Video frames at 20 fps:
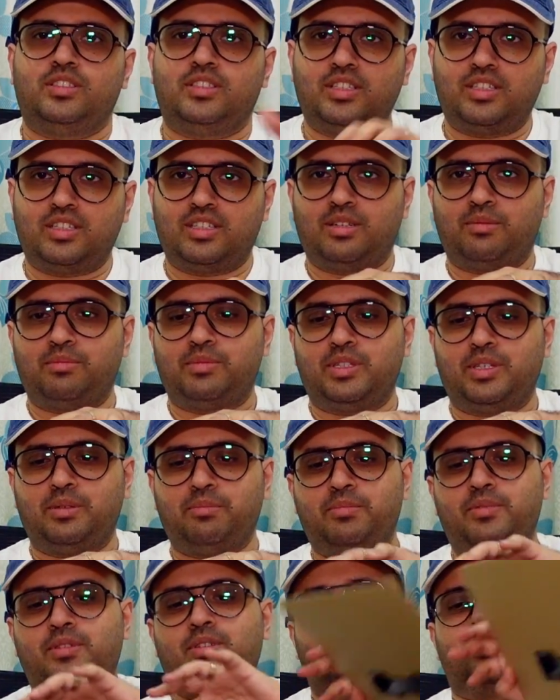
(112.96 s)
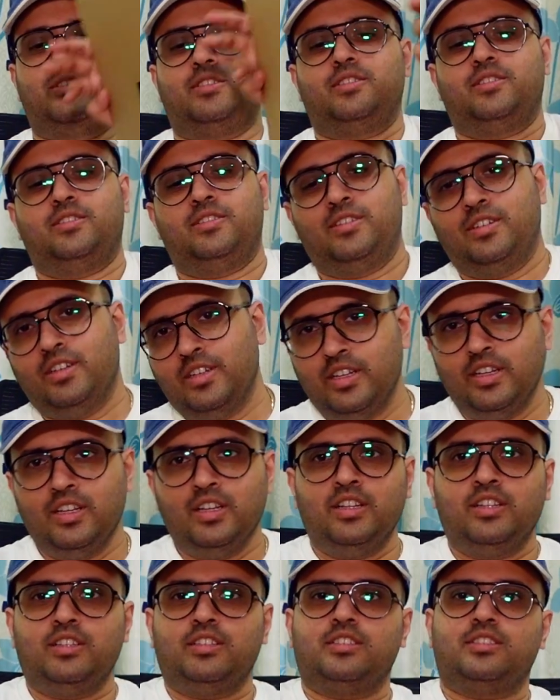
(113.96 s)
thing comes up,
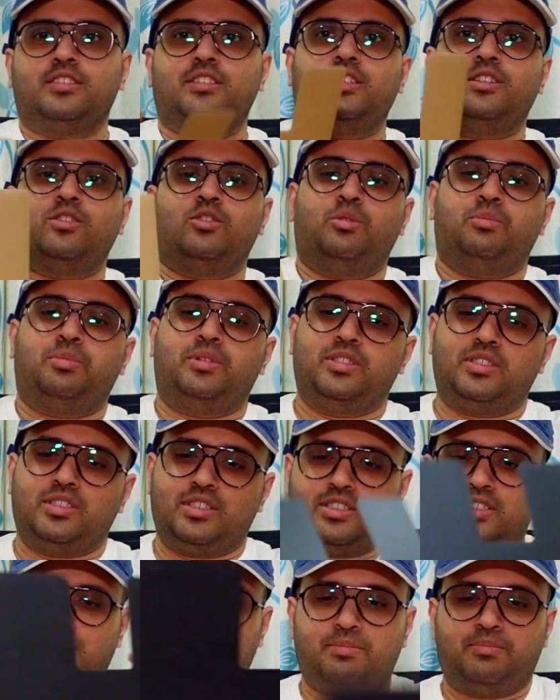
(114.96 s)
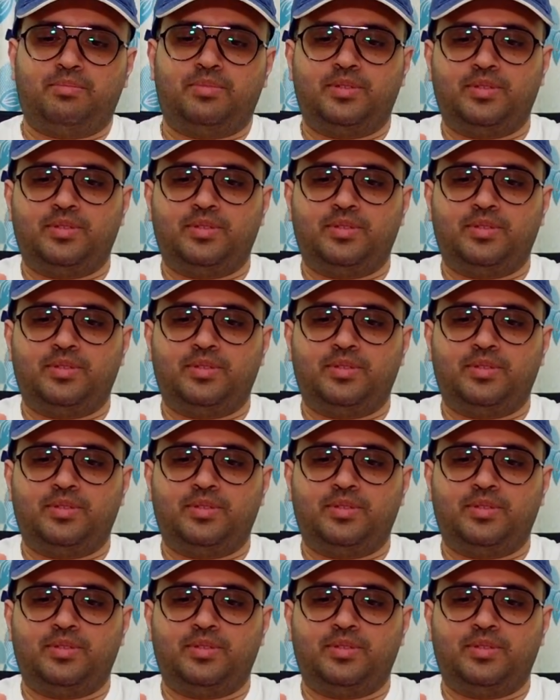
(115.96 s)
this thing opens up.